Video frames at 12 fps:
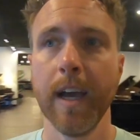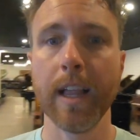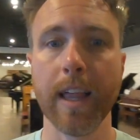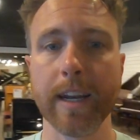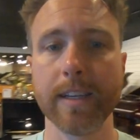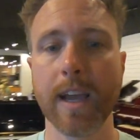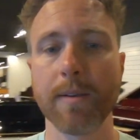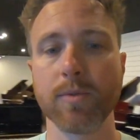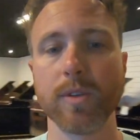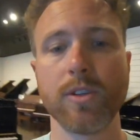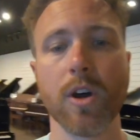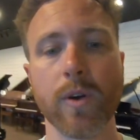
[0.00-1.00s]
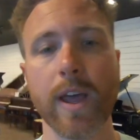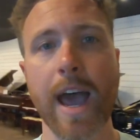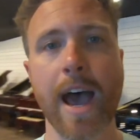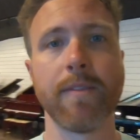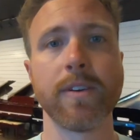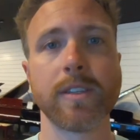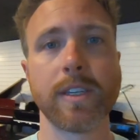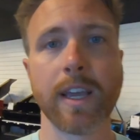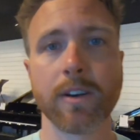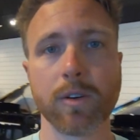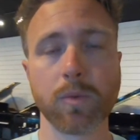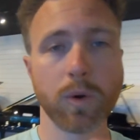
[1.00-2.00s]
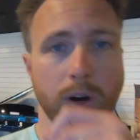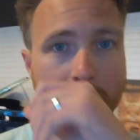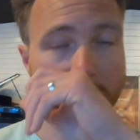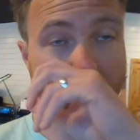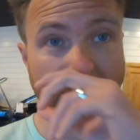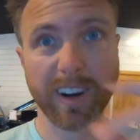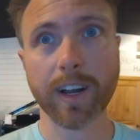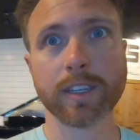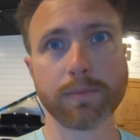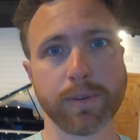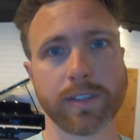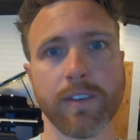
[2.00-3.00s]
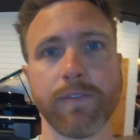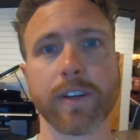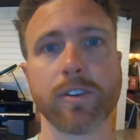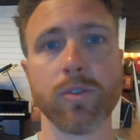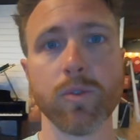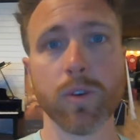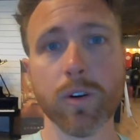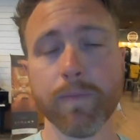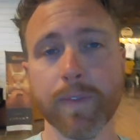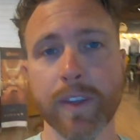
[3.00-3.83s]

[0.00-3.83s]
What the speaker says: a lot of times we don't have a standard word for a specific tool.